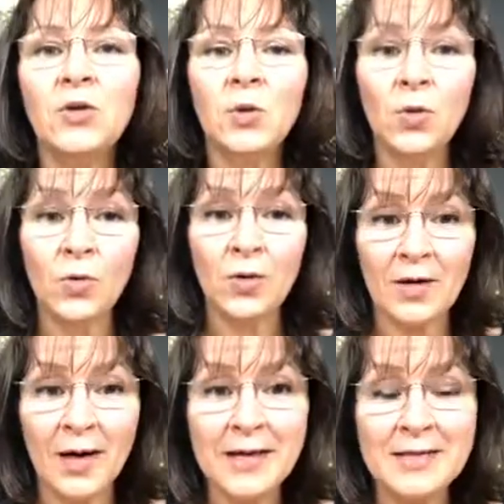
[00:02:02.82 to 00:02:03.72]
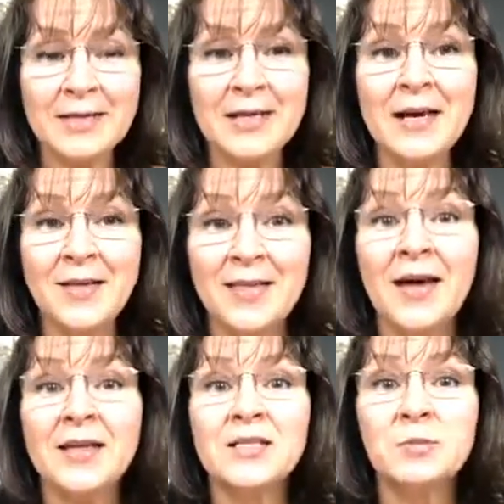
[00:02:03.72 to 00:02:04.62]
you're creating
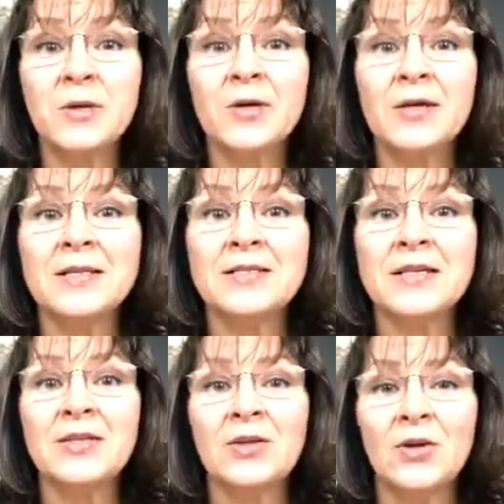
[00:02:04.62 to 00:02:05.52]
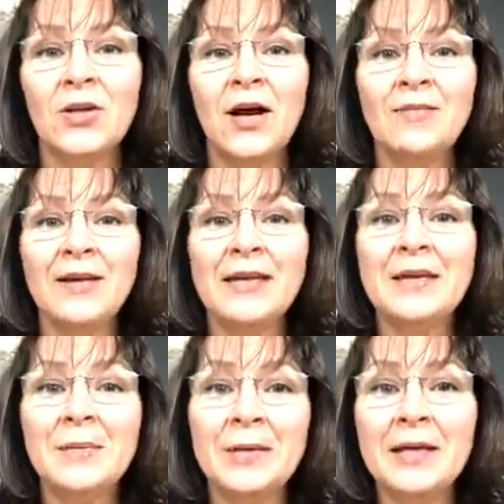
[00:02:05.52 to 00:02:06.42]
that experience in your life. Hey,
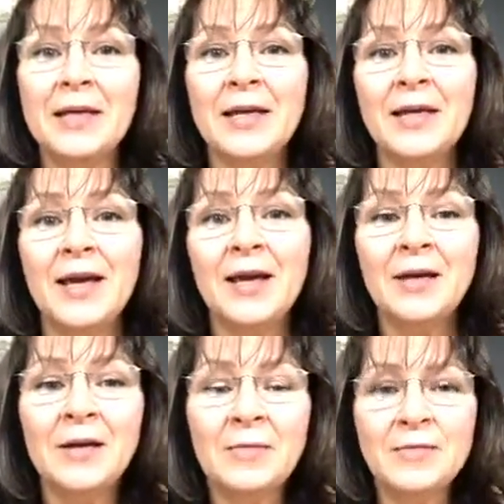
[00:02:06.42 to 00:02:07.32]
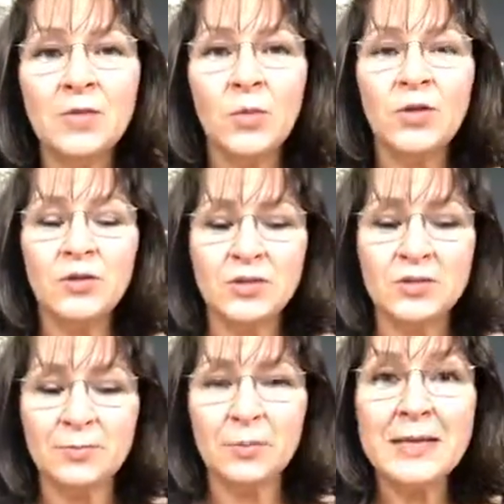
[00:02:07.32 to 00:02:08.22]
Kimberly. So when you
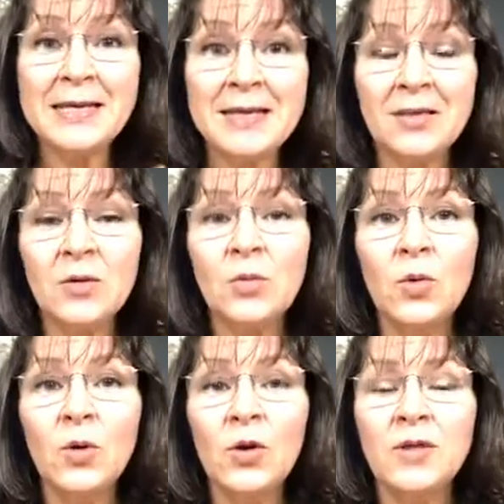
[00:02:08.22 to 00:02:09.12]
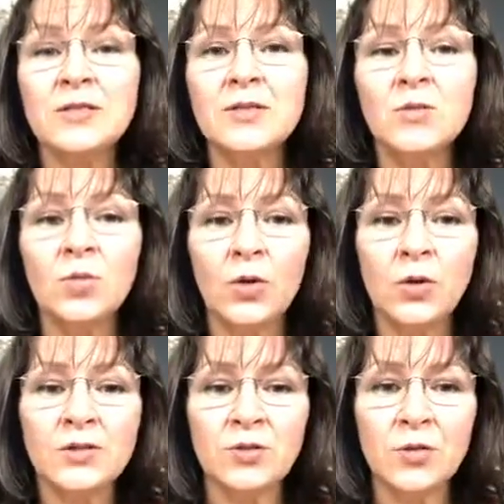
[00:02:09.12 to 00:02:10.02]
speak the
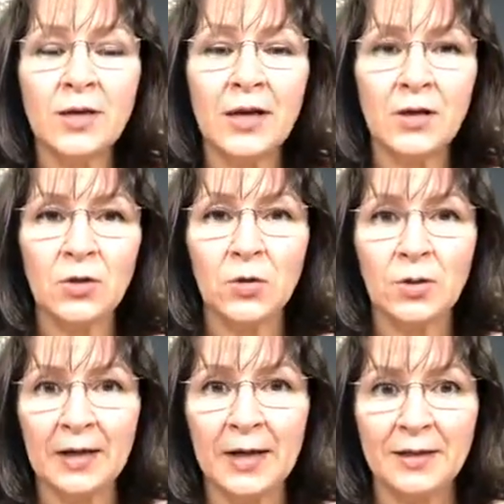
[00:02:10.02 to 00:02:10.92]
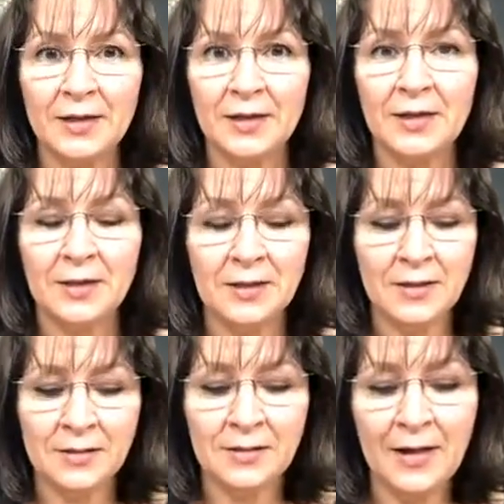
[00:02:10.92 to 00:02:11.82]
words create your reality.
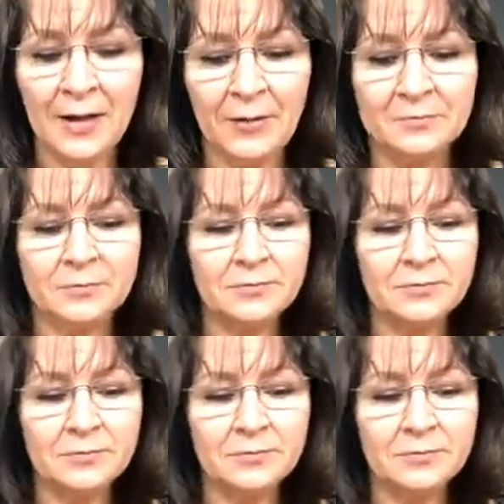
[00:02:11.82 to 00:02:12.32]
Now,